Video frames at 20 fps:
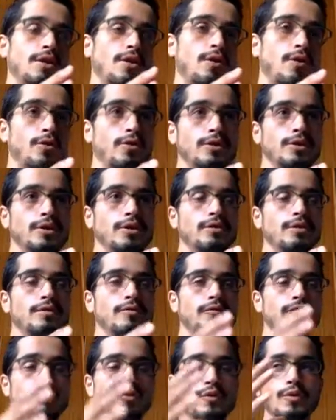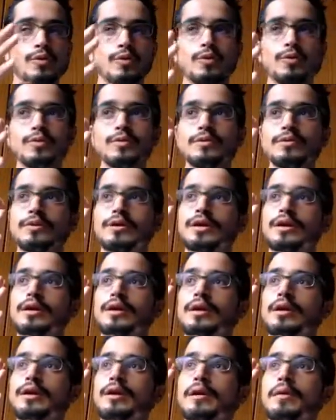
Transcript: onion through the